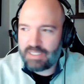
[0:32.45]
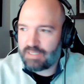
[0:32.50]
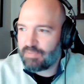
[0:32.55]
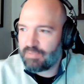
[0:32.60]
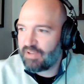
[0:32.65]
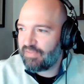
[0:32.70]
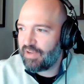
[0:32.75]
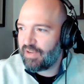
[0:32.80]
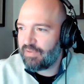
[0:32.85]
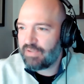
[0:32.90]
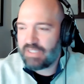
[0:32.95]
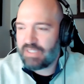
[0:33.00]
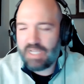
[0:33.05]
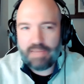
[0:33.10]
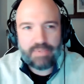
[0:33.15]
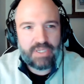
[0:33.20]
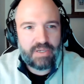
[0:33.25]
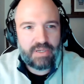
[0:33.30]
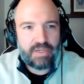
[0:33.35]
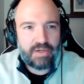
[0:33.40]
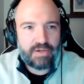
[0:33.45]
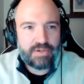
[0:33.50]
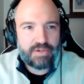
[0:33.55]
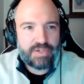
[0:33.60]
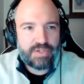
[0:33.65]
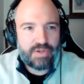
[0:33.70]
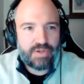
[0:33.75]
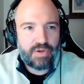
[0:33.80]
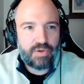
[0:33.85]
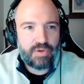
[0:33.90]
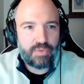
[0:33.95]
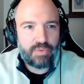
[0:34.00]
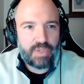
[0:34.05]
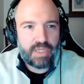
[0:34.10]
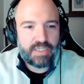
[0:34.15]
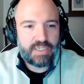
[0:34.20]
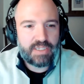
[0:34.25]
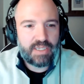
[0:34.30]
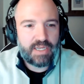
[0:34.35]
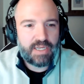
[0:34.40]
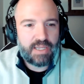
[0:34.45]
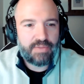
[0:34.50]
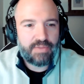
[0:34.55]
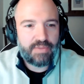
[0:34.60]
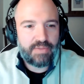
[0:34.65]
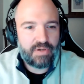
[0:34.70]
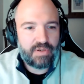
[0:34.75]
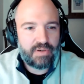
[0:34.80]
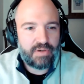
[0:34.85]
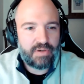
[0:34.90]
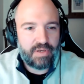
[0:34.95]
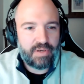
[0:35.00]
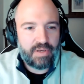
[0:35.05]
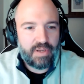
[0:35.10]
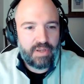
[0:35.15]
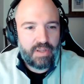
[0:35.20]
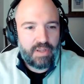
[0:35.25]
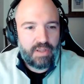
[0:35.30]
It's my favorite time of year, so got to get out there and